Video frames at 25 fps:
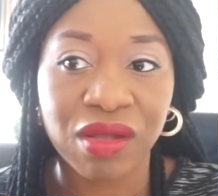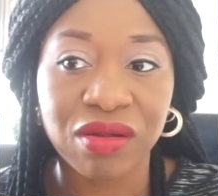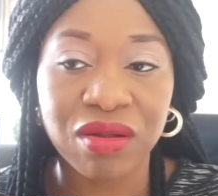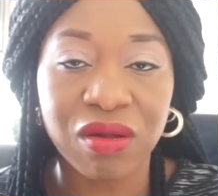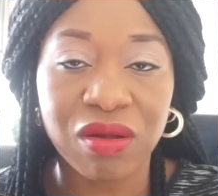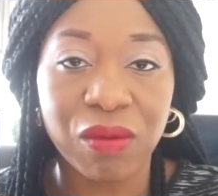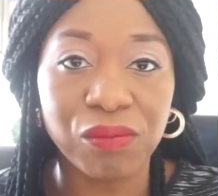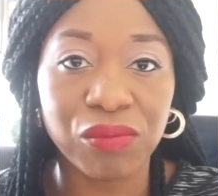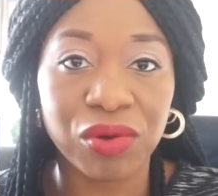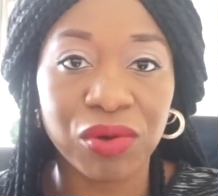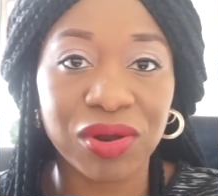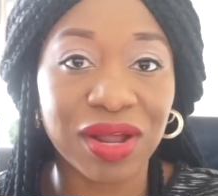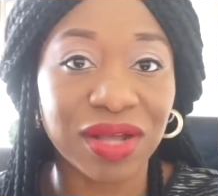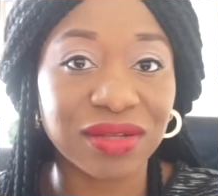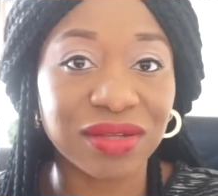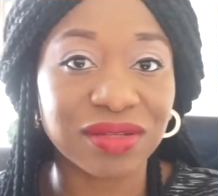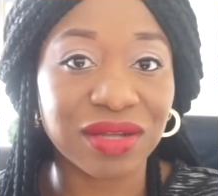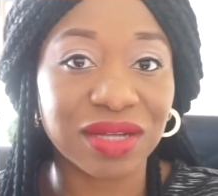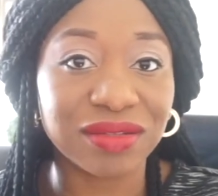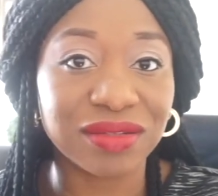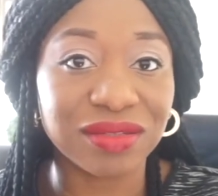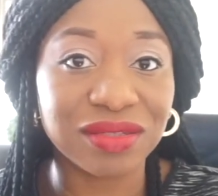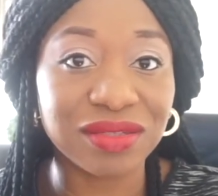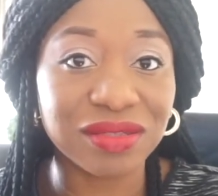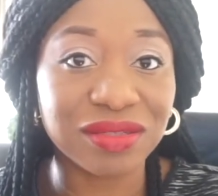But as
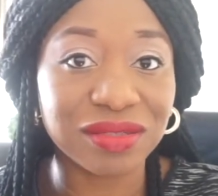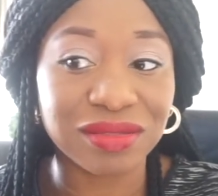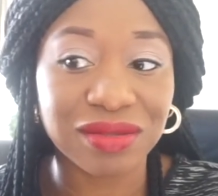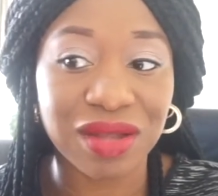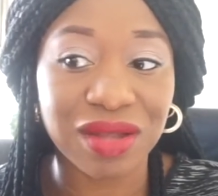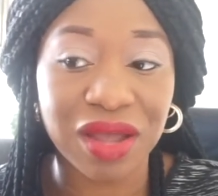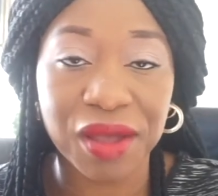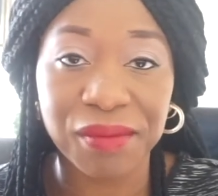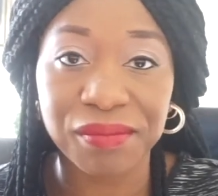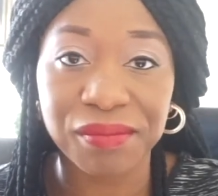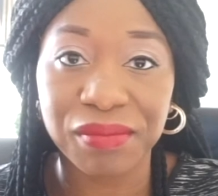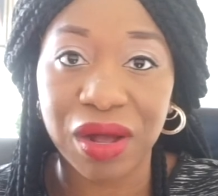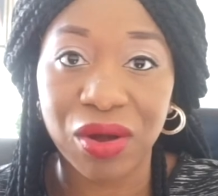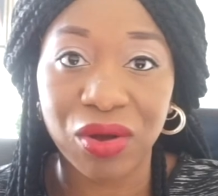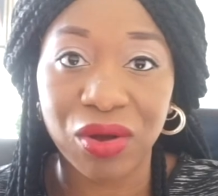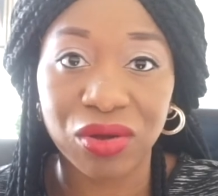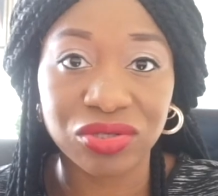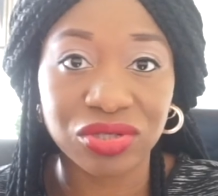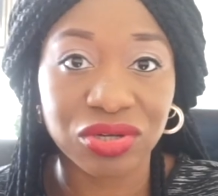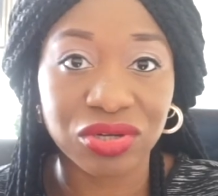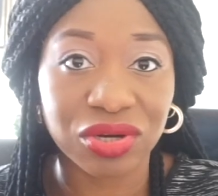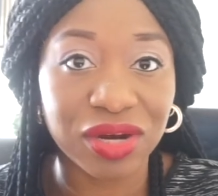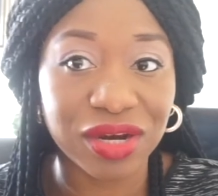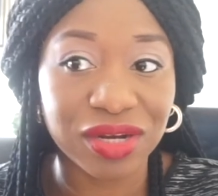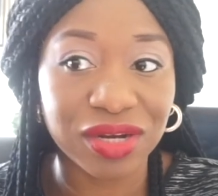at this time, I
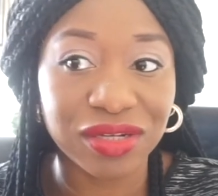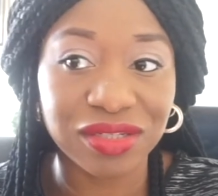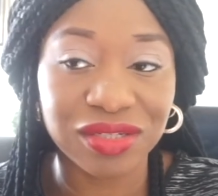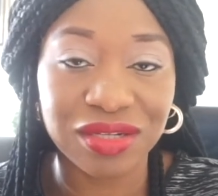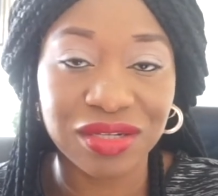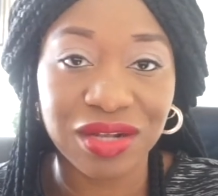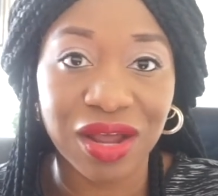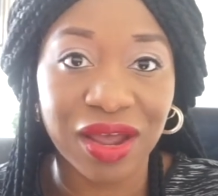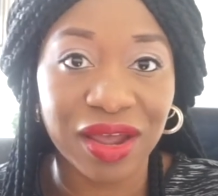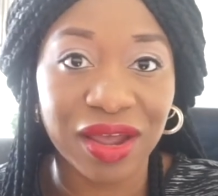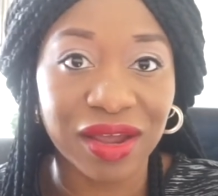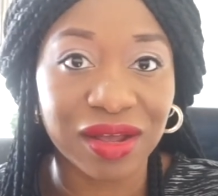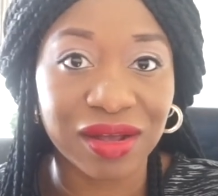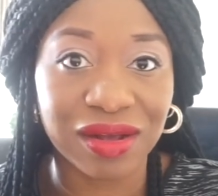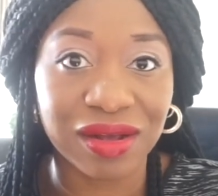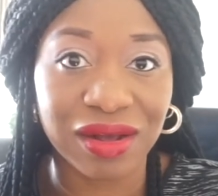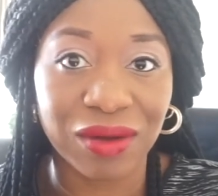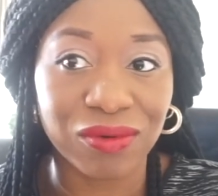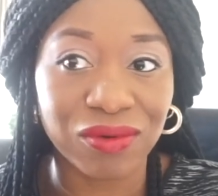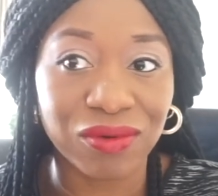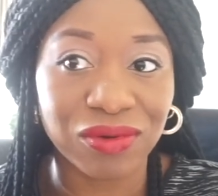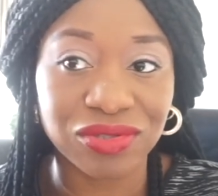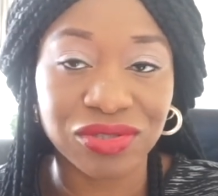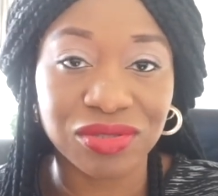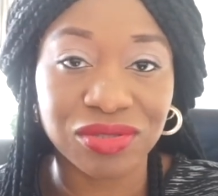was already I
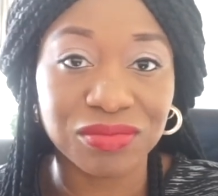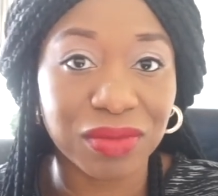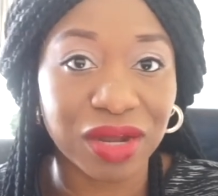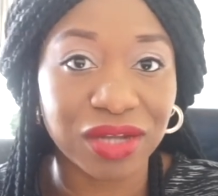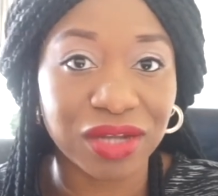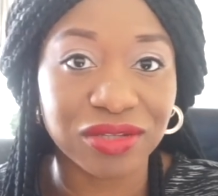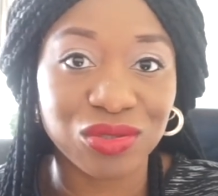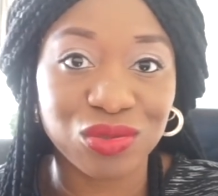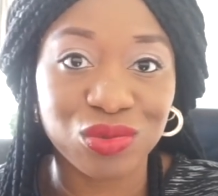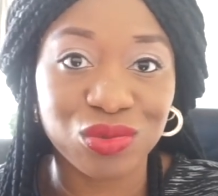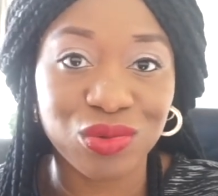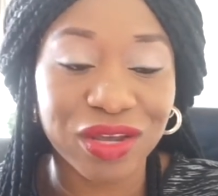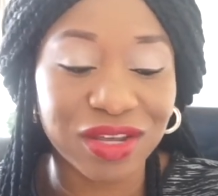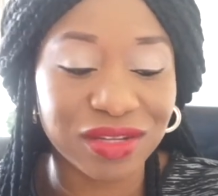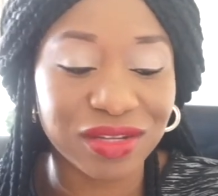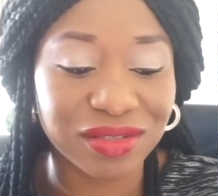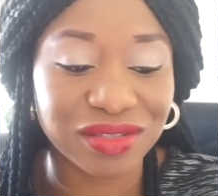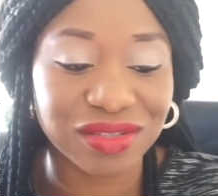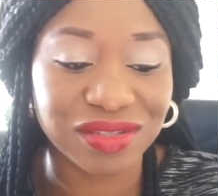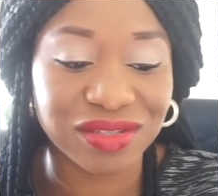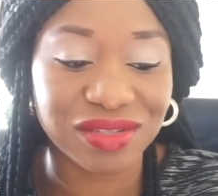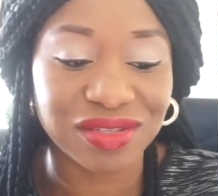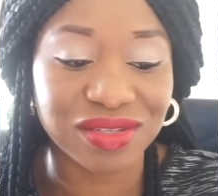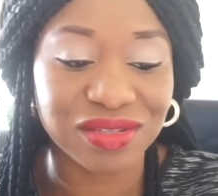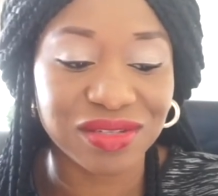was in my
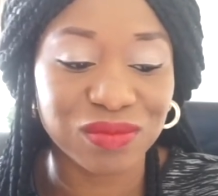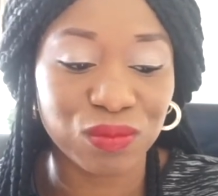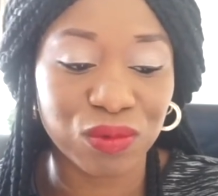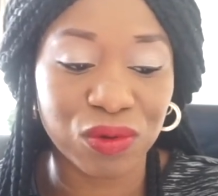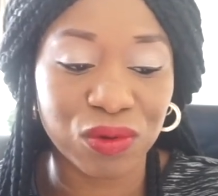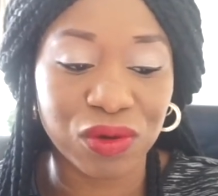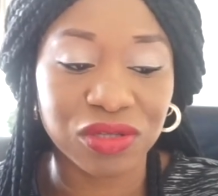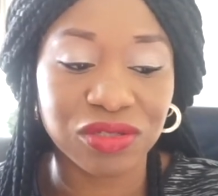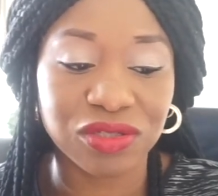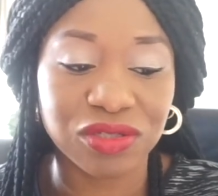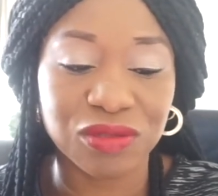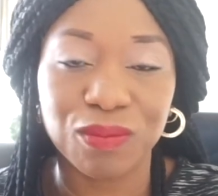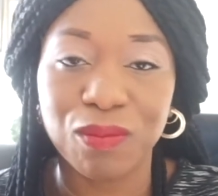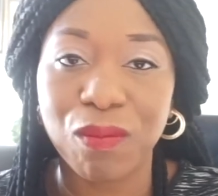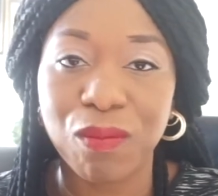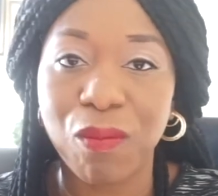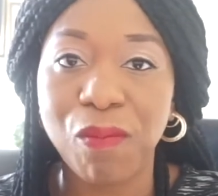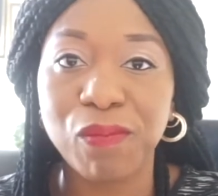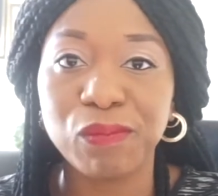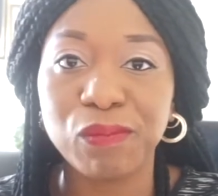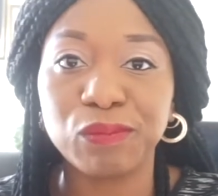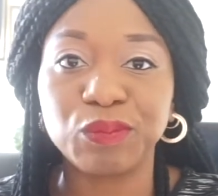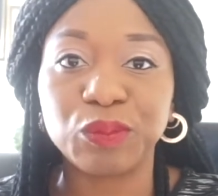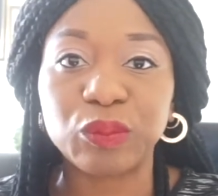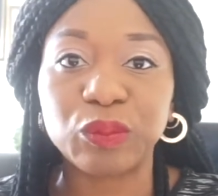20s, but
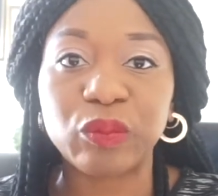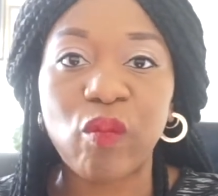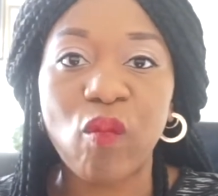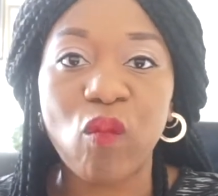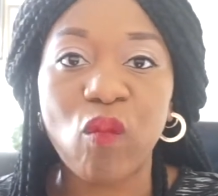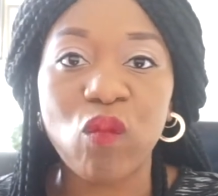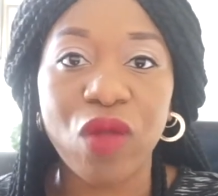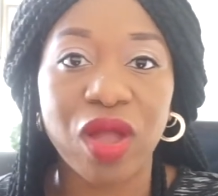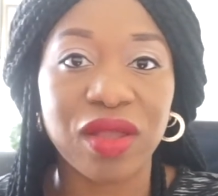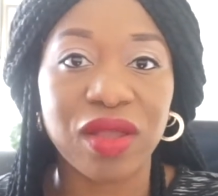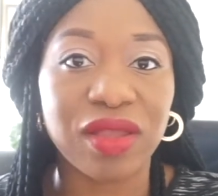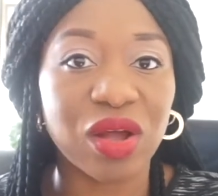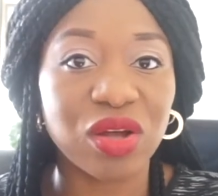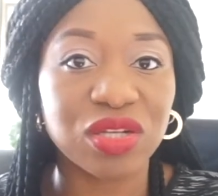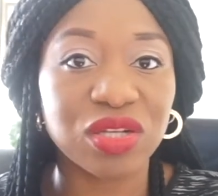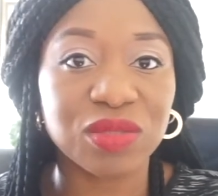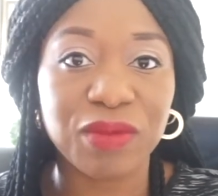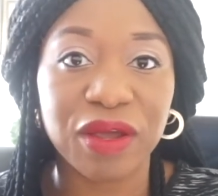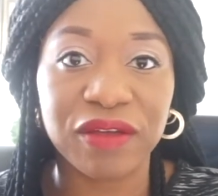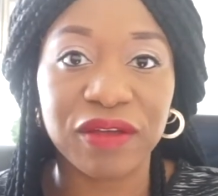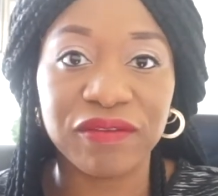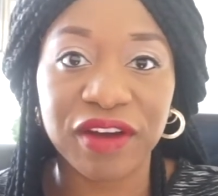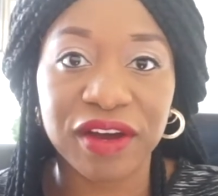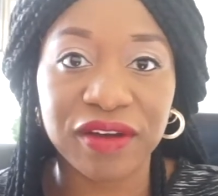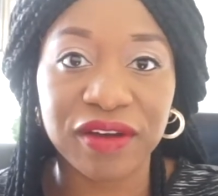that was
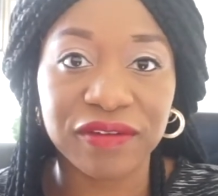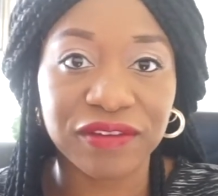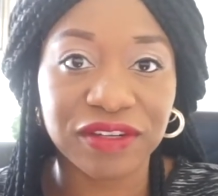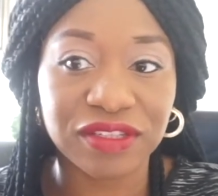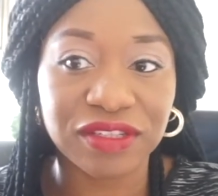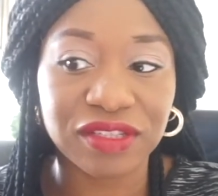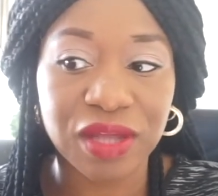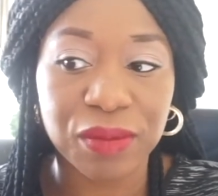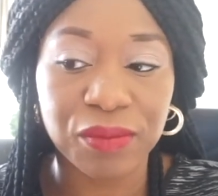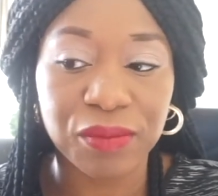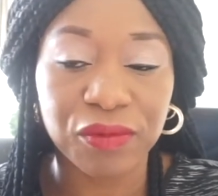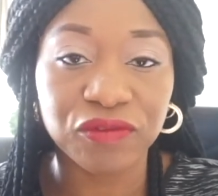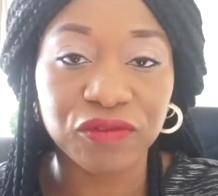my very first time of